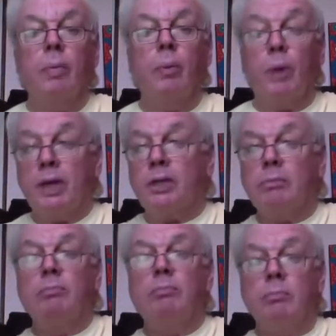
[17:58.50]
which
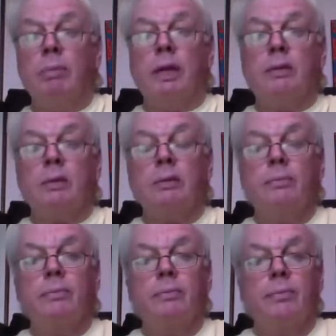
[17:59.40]
means
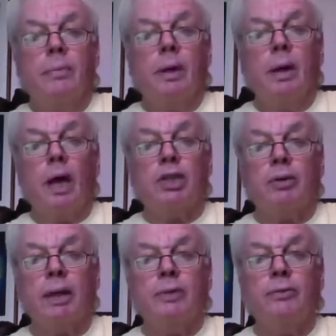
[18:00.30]
a
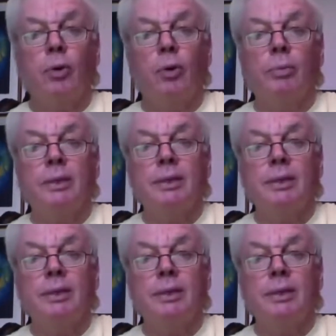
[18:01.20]
transformed